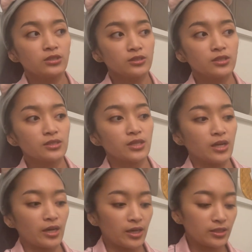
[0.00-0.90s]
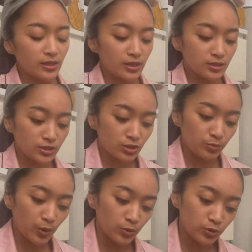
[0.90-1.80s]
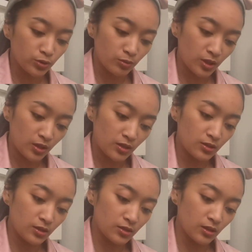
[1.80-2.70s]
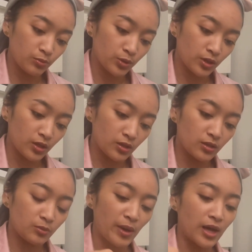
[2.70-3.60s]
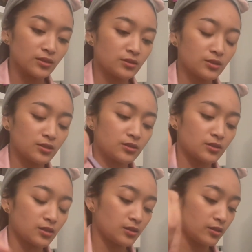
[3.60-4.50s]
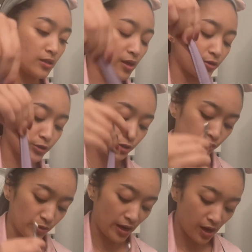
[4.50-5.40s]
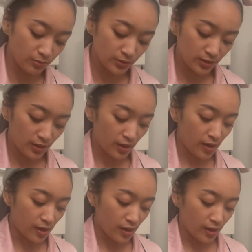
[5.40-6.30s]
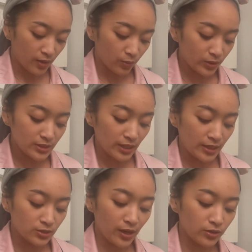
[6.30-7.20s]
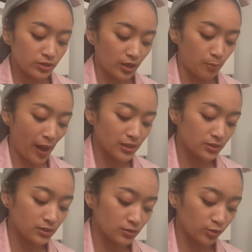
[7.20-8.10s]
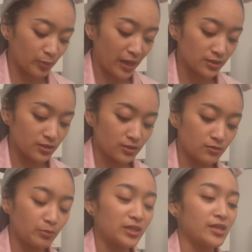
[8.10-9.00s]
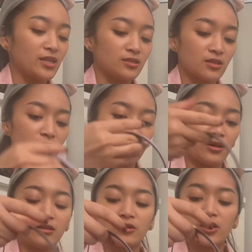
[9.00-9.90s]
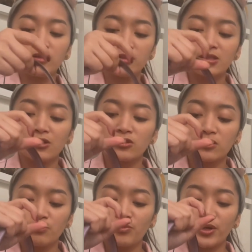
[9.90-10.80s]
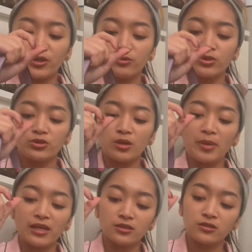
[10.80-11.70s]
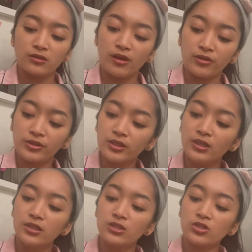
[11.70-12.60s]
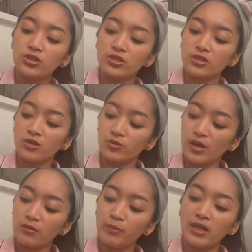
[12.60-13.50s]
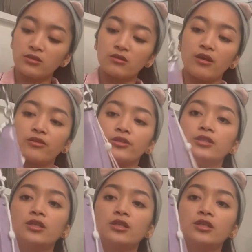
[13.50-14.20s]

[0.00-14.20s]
design as it's supposed to be, and then put in the patent leather strap. What is it? How do you say it? patent or patent? Patented. You know, it sounds better when you say patent leather. So I'll just stick with that patent leather.